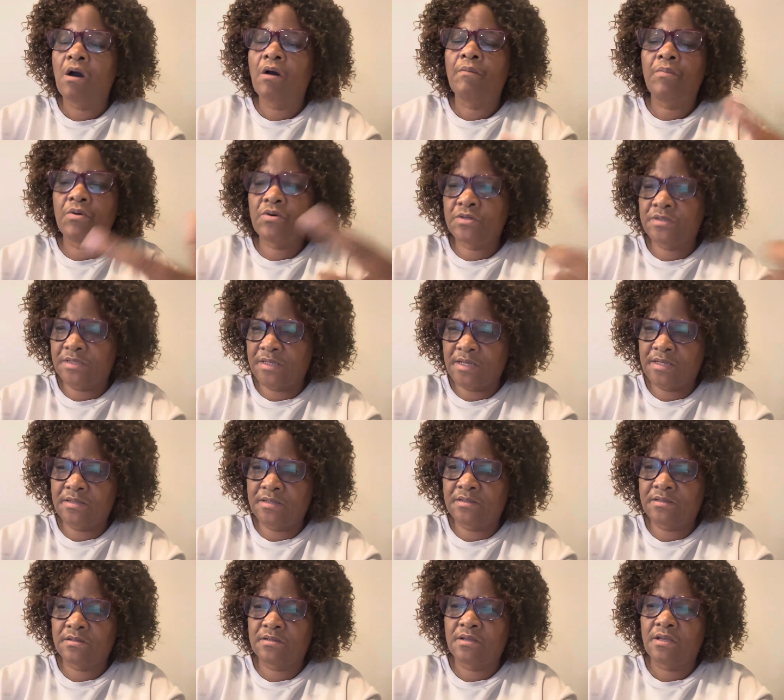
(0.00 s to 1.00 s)

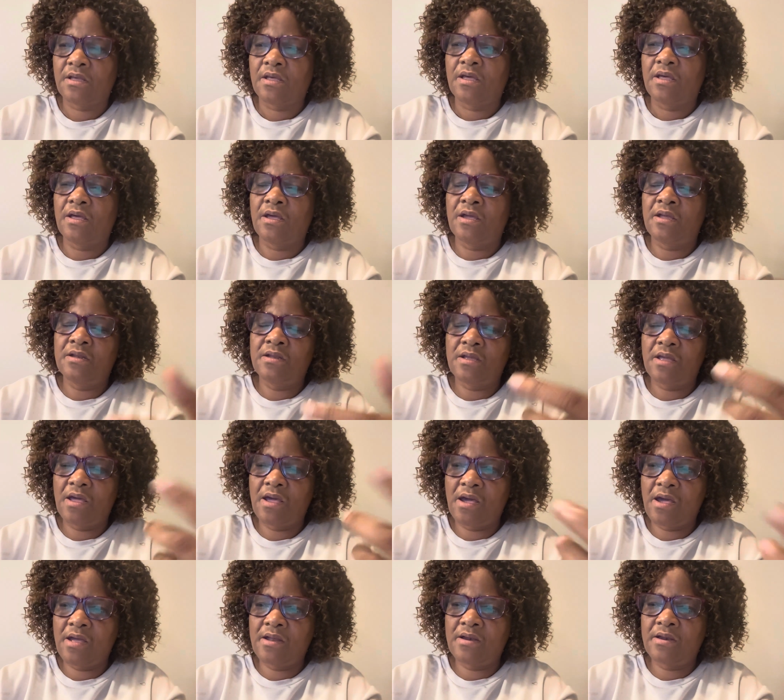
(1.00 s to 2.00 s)
posters, and
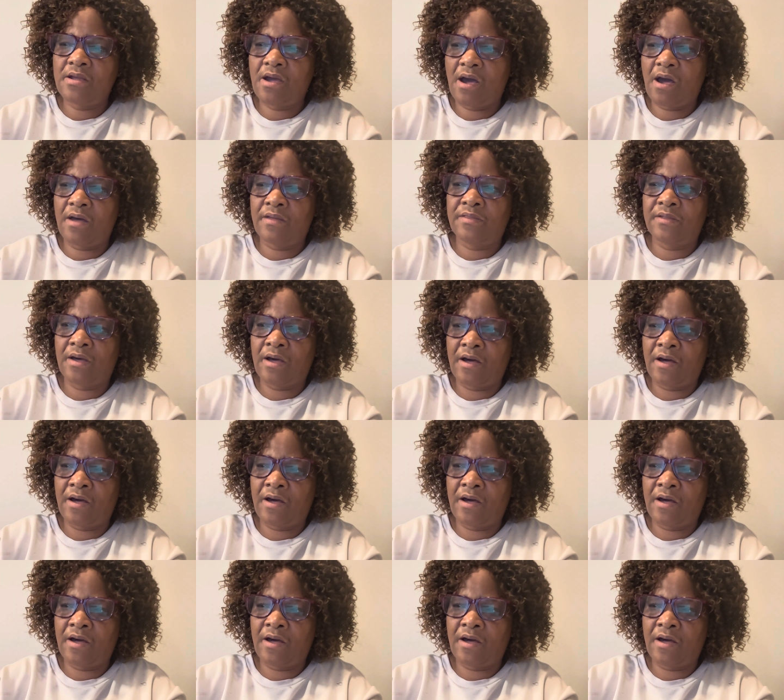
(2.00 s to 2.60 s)
any other